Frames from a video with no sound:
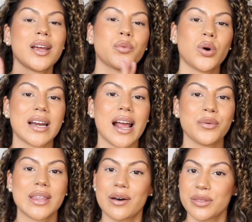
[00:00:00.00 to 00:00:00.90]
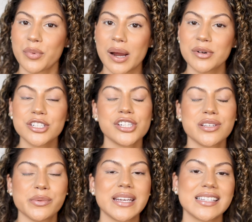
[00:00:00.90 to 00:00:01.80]
and one eye without the primer, just
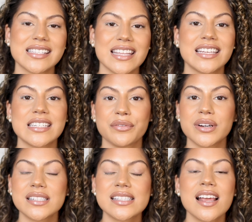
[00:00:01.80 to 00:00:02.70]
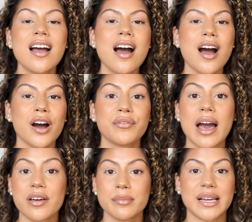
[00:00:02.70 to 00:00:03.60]
so we can see the difference of
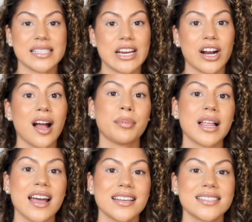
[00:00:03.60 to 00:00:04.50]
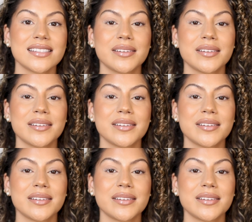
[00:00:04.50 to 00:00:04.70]
how the mascara applies.